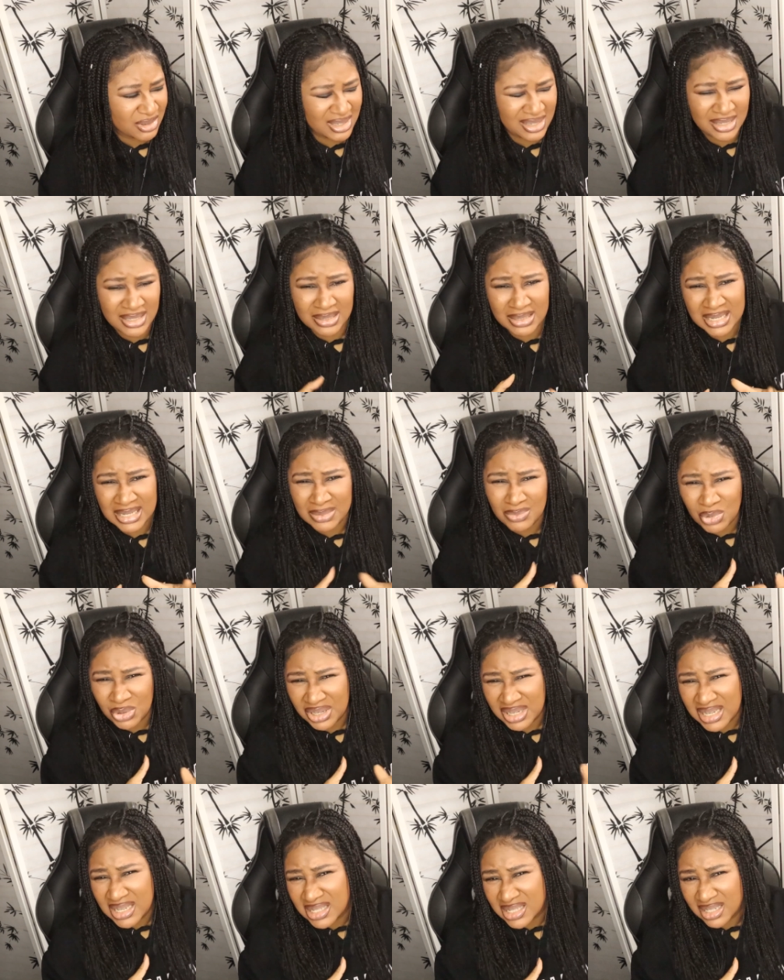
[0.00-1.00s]
it's, it's more
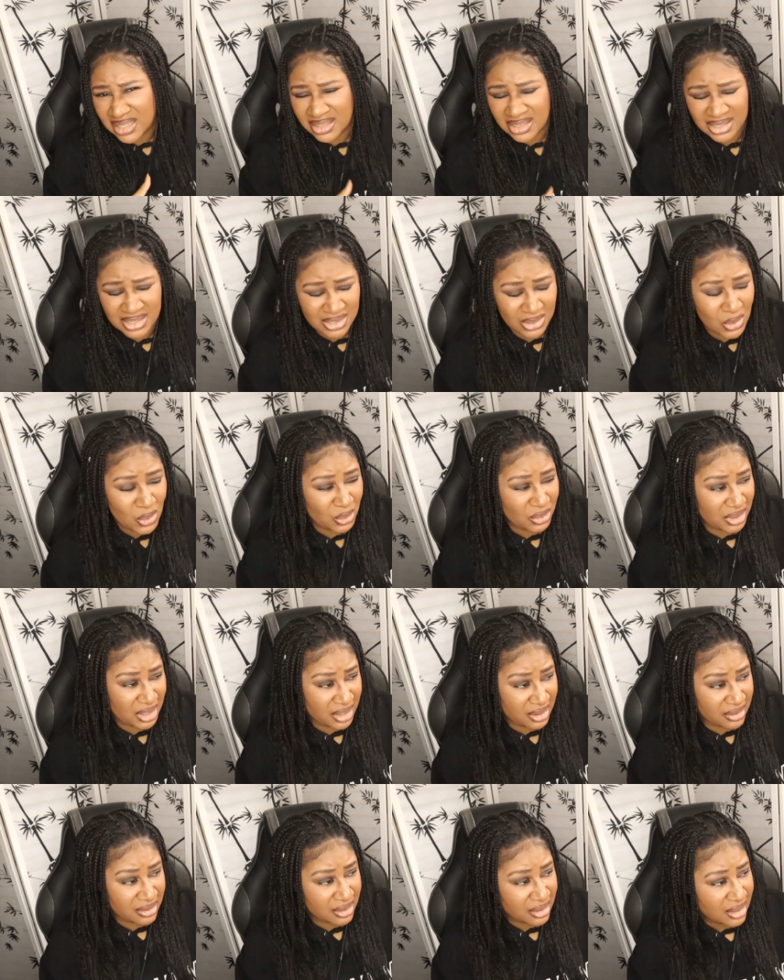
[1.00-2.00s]
easier to go
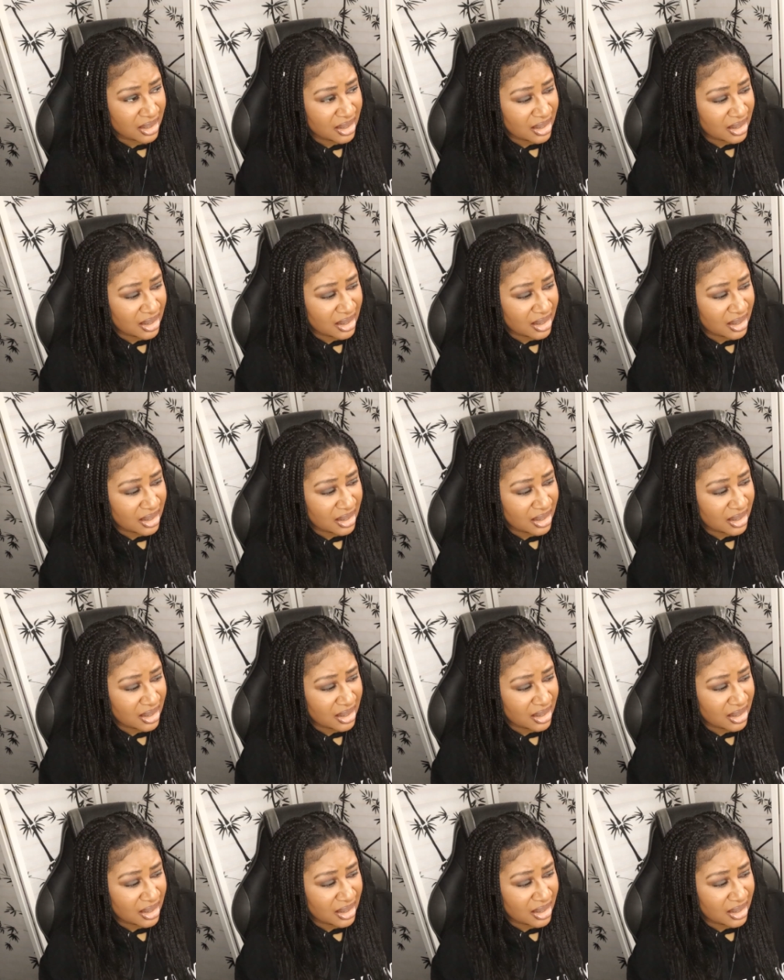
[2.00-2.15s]
there.